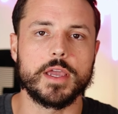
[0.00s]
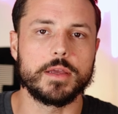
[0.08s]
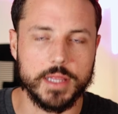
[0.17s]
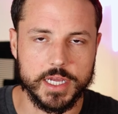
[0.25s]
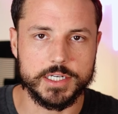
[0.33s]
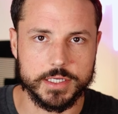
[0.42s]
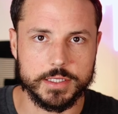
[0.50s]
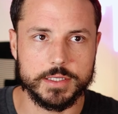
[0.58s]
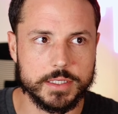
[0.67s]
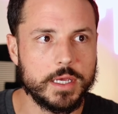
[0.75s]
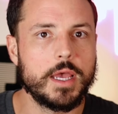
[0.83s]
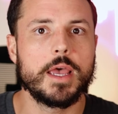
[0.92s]

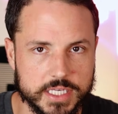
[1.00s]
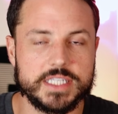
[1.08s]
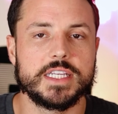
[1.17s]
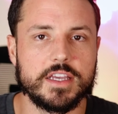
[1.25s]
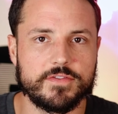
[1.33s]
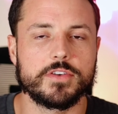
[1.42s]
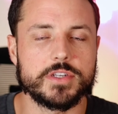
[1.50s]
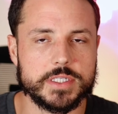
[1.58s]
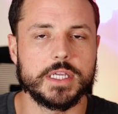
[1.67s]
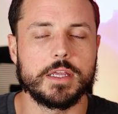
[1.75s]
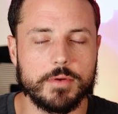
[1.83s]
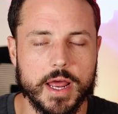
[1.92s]
regulations, and see if your
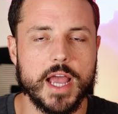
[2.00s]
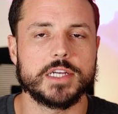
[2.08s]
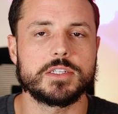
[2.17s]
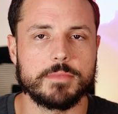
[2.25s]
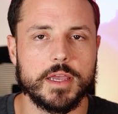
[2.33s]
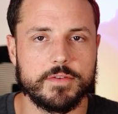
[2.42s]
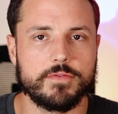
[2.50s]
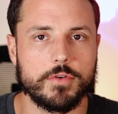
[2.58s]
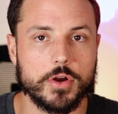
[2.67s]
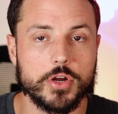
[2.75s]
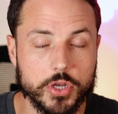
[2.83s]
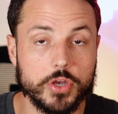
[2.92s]
city would actually make
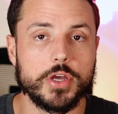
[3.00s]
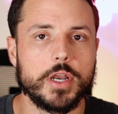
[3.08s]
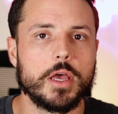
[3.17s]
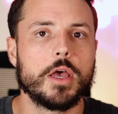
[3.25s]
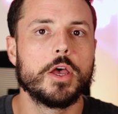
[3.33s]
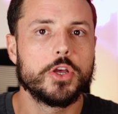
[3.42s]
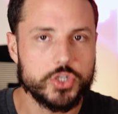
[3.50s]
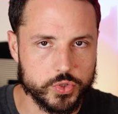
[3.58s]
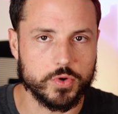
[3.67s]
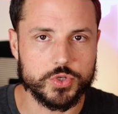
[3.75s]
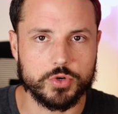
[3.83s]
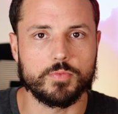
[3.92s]
for a good
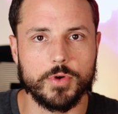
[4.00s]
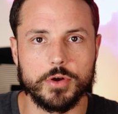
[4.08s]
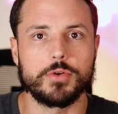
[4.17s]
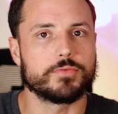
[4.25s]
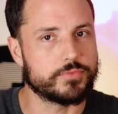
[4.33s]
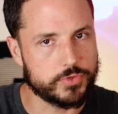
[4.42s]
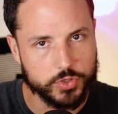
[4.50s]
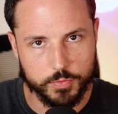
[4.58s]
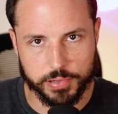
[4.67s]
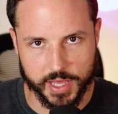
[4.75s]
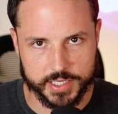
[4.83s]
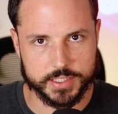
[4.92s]
short-term rental
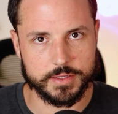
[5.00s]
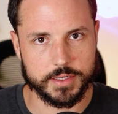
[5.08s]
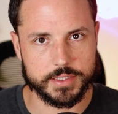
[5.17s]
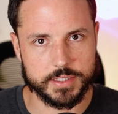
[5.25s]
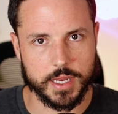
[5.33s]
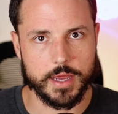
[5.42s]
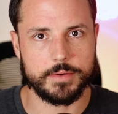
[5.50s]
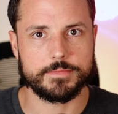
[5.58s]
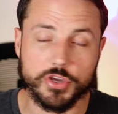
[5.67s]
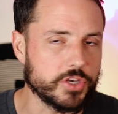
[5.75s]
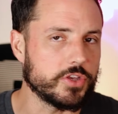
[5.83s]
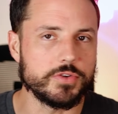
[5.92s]
duplex in this side.
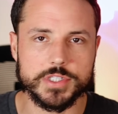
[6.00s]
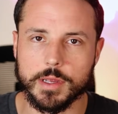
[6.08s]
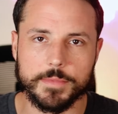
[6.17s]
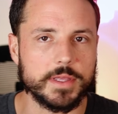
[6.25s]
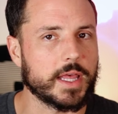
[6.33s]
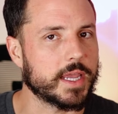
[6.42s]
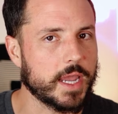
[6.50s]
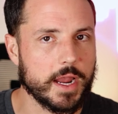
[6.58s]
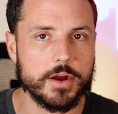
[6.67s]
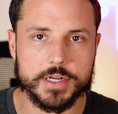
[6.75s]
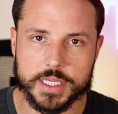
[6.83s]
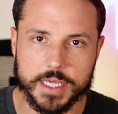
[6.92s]
You can use something like
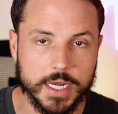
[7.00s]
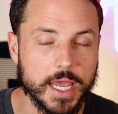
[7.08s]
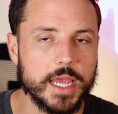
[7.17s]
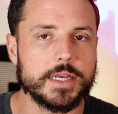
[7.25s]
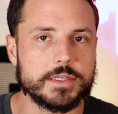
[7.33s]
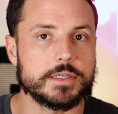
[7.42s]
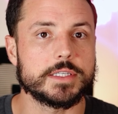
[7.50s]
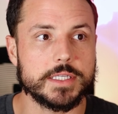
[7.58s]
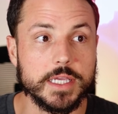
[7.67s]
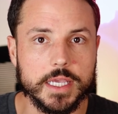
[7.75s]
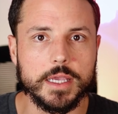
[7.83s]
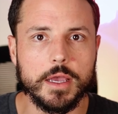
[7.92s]
AirDNA to
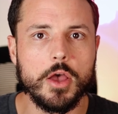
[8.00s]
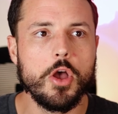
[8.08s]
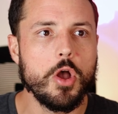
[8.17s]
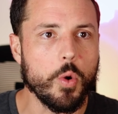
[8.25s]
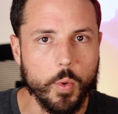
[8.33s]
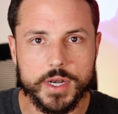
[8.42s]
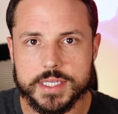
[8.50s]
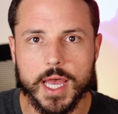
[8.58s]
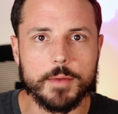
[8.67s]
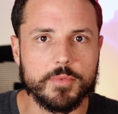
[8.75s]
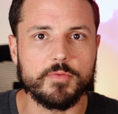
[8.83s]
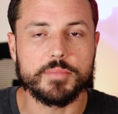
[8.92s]
see what
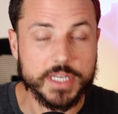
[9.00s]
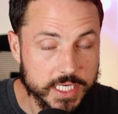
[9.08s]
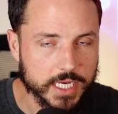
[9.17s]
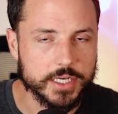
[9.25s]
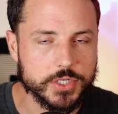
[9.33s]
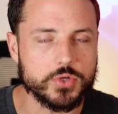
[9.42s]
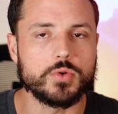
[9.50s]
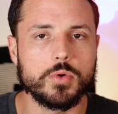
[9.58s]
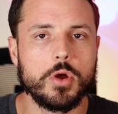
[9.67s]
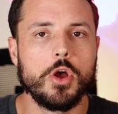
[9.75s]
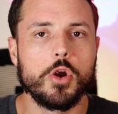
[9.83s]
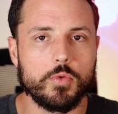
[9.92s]
type of
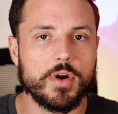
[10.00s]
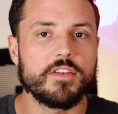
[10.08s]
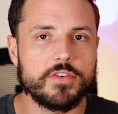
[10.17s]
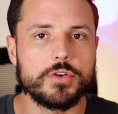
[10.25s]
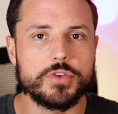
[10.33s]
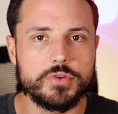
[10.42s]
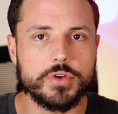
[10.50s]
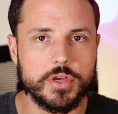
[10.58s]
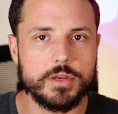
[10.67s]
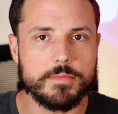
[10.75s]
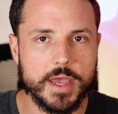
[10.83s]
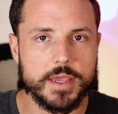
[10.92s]
potential revenue you
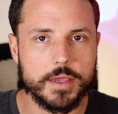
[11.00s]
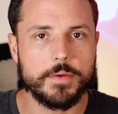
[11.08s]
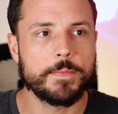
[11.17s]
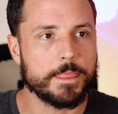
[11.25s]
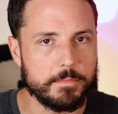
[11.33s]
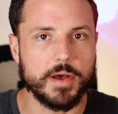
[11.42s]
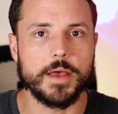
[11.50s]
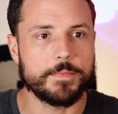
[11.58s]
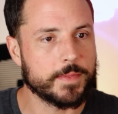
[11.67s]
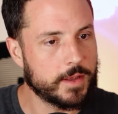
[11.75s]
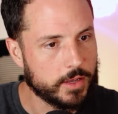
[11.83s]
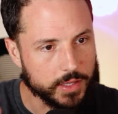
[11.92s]
could make,
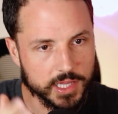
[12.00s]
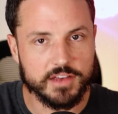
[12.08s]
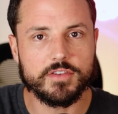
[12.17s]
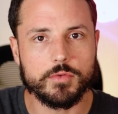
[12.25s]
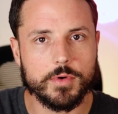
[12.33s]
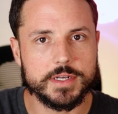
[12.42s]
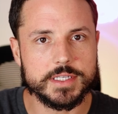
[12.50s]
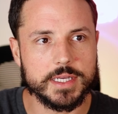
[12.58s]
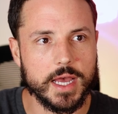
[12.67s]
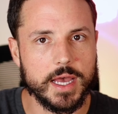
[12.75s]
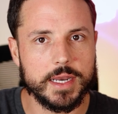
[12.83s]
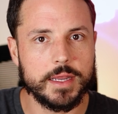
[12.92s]
but live in one
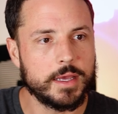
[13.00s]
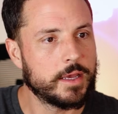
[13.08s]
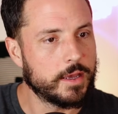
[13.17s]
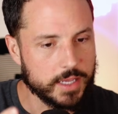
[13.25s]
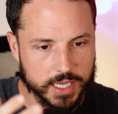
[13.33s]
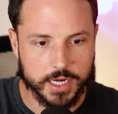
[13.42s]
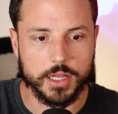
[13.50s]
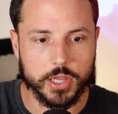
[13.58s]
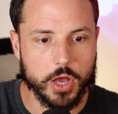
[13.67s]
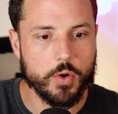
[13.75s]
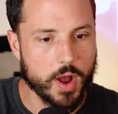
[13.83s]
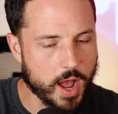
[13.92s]
side, get a
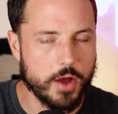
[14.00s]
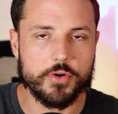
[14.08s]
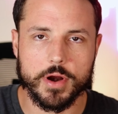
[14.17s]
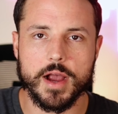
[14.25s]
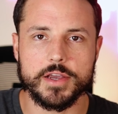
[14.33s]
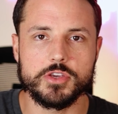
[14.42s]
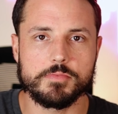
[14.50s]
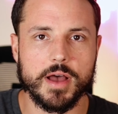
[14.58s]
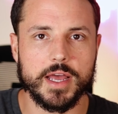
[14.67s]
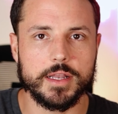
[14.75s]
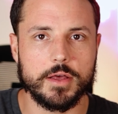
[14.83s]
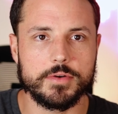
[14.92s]
low owner
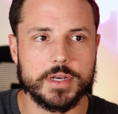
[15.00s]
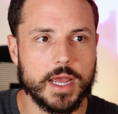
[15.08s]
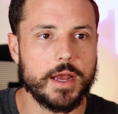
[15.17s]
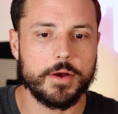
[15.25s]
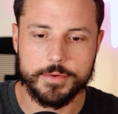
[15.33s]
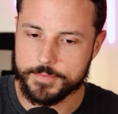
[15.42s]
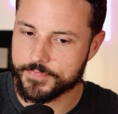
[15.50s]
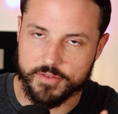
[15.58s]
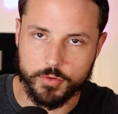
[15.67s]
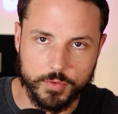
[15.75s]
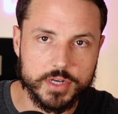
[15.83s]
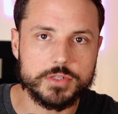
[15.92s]
occupied loan down,
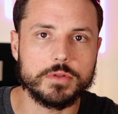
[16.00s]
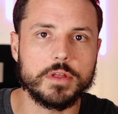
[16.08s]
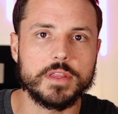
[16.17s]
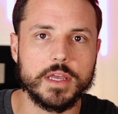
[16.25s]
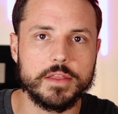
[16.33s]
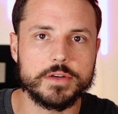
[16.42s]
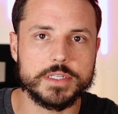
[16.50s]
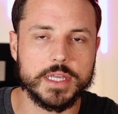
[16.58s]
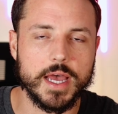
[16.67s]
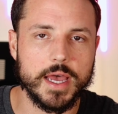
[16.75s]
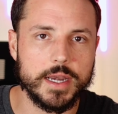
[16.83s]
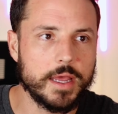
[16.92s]
have a rental on the other
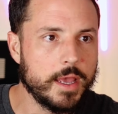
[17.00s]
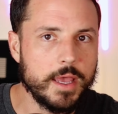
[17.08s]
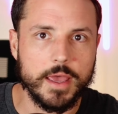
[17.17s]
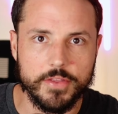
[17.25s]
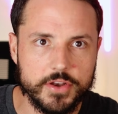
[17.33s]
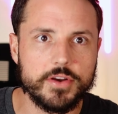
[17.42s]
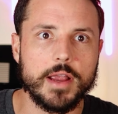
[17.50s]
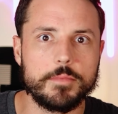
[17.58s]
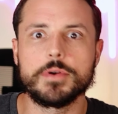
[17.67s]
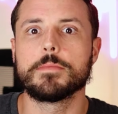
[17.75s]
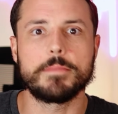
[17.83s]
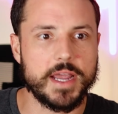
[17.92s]
side, and then you're
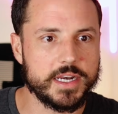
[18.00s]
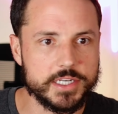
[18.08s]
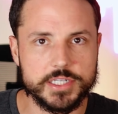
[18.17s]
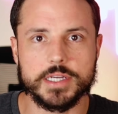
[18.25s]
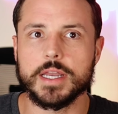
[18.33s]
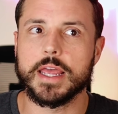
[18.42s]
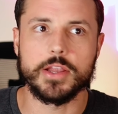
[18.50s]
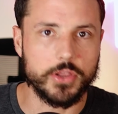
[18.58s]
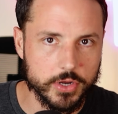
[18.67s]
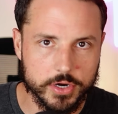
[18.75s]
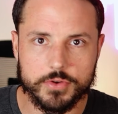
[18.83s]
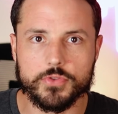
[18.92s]
able to manage it and
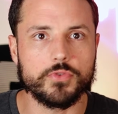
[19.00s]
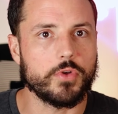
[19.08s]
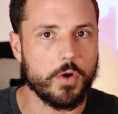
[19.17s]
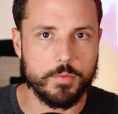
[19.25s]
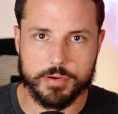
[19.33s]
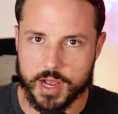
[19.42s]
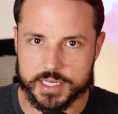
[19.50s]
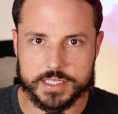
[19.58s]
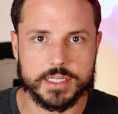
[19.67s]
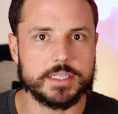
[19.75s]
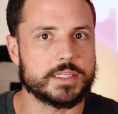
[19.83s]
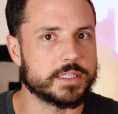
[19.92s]
learn through the whole
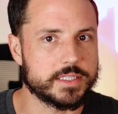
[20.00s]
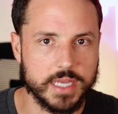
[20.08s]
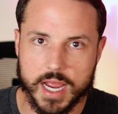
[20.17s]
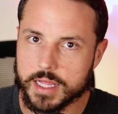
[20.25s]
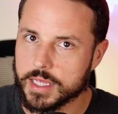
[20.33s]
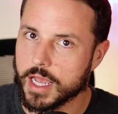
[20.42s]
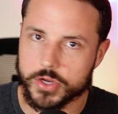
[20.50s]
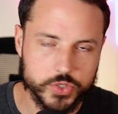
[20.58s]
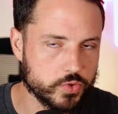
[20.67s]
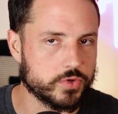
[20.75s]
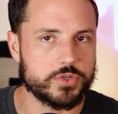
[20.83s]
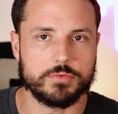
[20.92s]
process exactly how
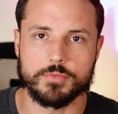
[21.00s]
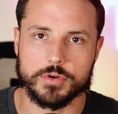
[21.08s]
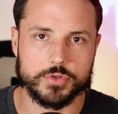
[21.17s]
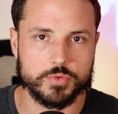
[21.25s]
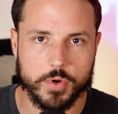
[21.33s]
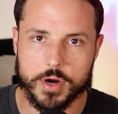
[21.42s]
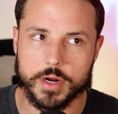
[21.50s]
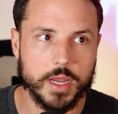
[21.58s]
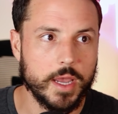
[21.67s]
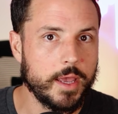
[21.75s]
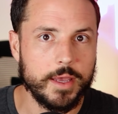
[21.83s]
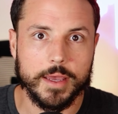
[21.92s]
short-term rentals
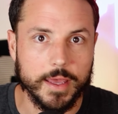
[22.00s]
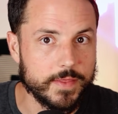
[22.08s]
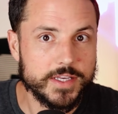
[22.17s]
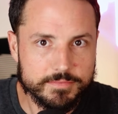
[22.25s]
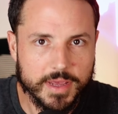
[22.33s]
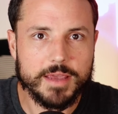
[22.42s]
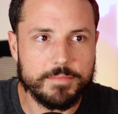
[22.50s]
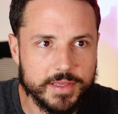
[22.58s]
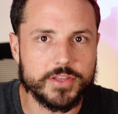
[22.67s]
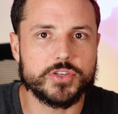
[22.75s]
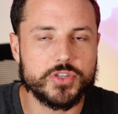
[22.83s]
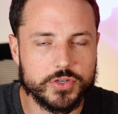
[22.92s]
work. And this may be
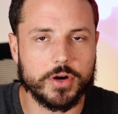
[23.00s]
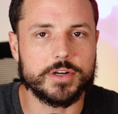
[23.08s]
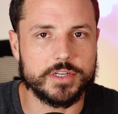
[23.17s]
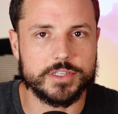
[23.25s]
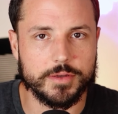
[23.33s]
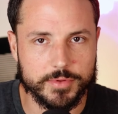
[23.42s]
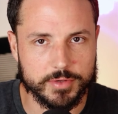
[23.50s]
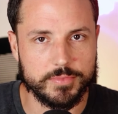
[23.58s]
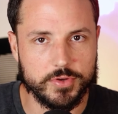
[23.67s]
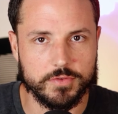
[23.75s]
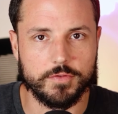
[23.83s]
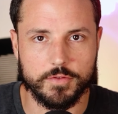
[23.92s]
the start to something
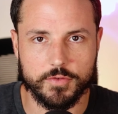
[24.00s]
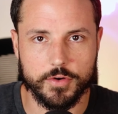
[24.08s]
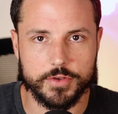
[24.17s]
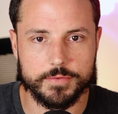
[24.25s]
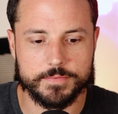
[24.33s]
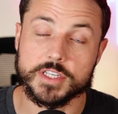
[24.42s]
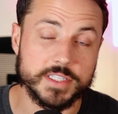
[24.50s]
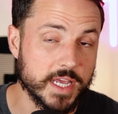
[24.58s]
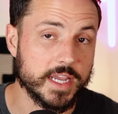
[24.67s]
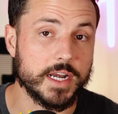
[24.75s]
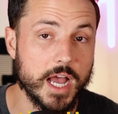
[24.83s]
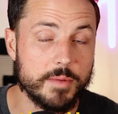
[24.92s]
beautiful for you. The
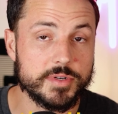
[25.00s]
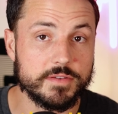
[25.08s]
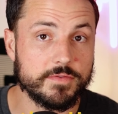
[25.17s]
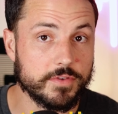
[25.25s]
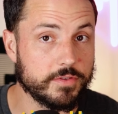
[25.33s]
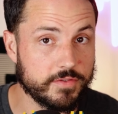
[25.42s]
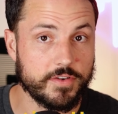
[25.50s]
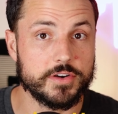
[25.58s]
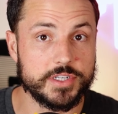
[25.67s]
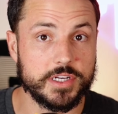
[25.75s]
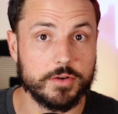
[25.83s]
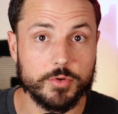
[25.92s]
second option for your
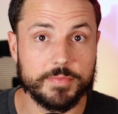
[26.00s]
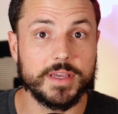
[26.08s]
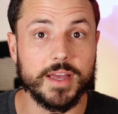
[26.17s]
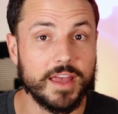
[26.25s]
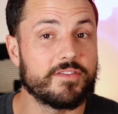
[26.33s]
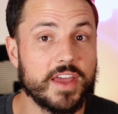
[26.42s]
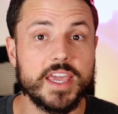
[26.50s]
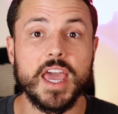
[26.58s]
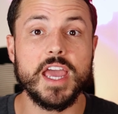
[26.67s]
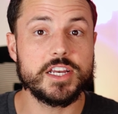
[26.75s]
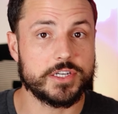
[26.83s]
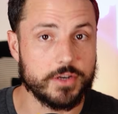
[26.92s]
first year would be a
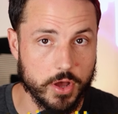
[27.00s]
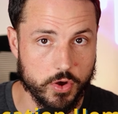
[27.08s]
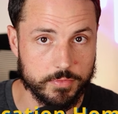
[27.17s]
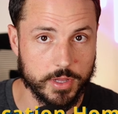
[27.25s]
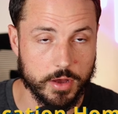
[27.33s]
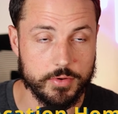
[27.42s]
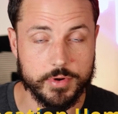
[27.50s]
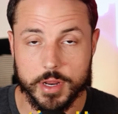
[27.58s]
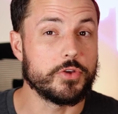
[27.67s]
vacation home loan.